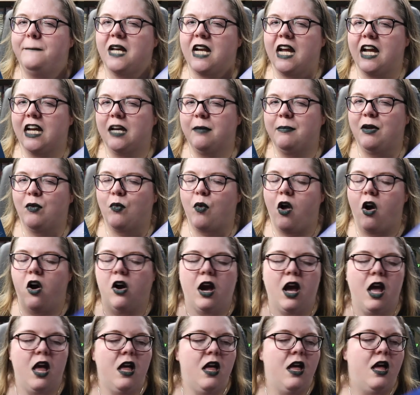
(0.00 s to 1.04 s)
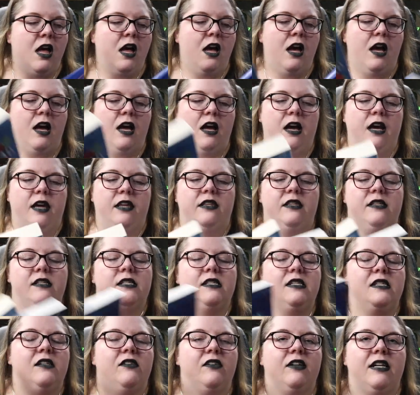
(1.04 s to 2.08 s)
but I could be wrong. Uh, the
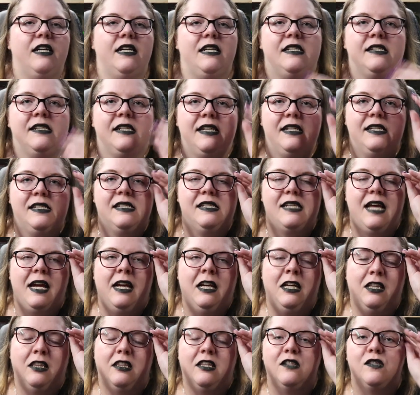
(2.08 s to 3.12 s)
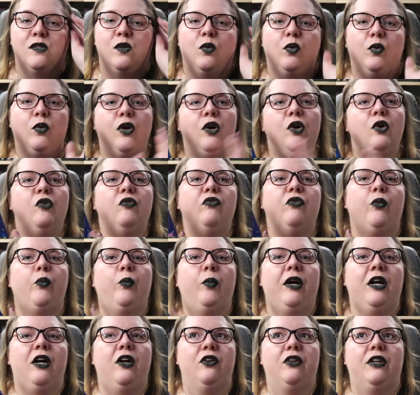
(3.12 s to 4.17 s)
series is set in Thistle Grove
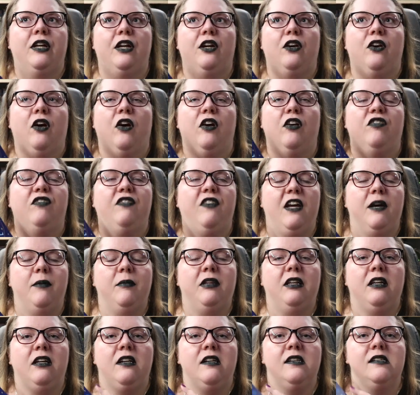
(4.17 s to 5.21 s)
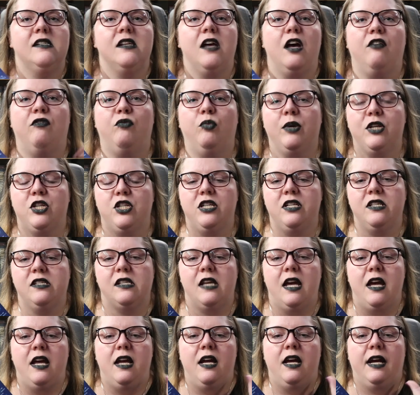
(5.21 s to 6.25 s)
where there are families of witches